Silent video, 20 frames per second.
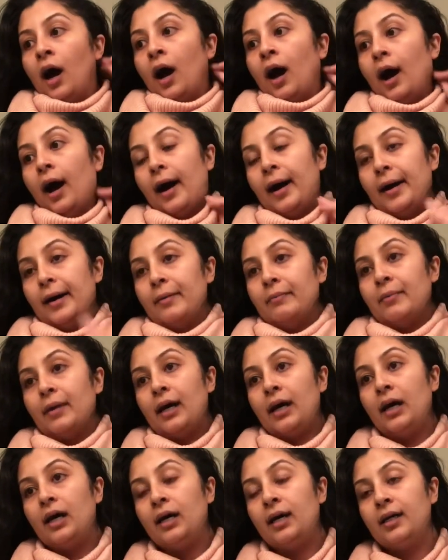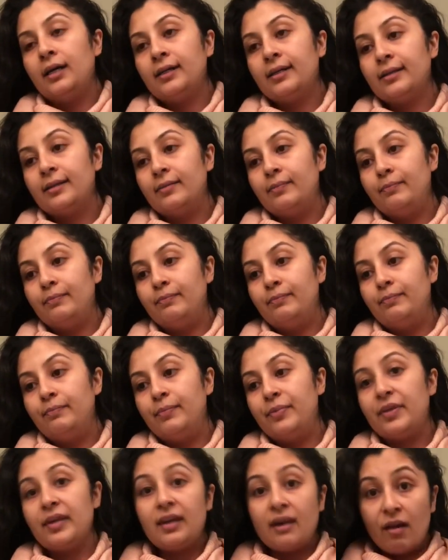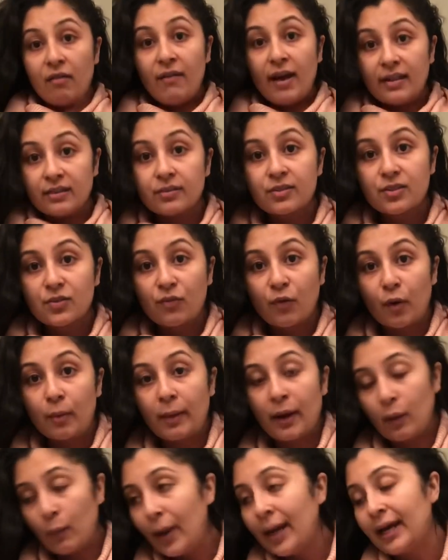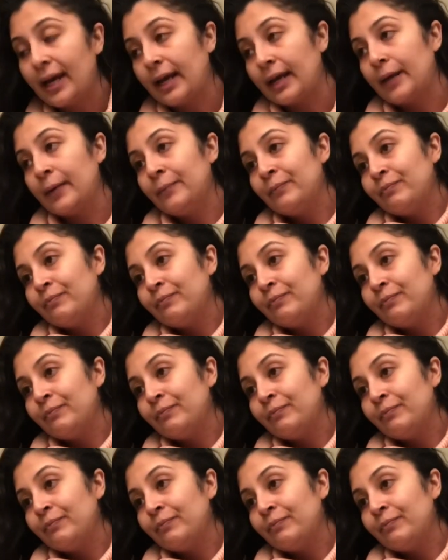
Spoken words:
the events for my wedding